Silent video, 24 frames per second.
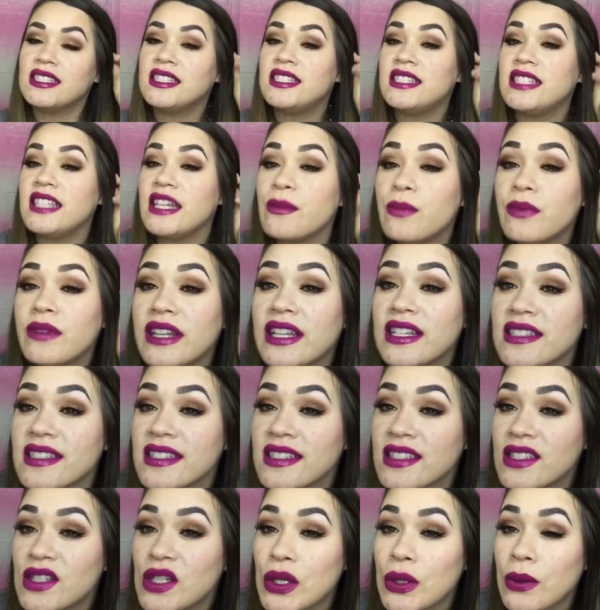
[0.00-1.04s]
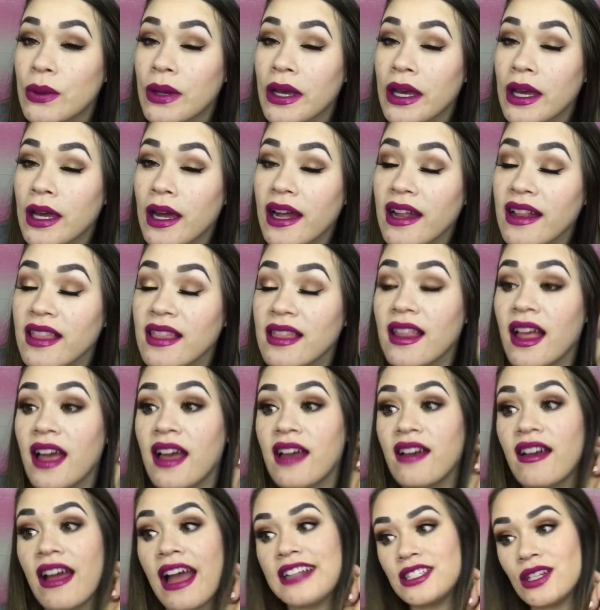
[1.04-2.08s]
deepness to it.
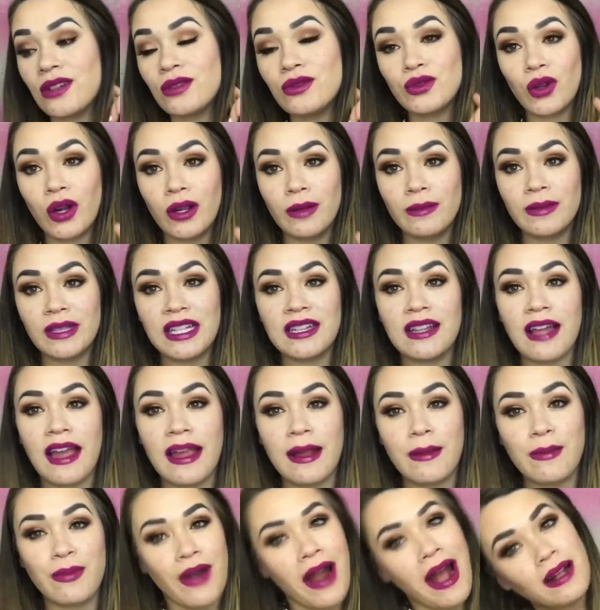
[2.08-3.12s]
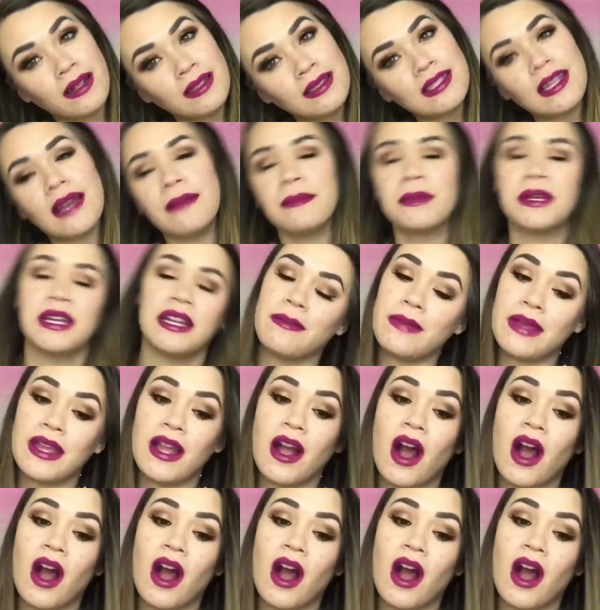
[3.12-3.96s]
I don't normally like browns, I'm gonna be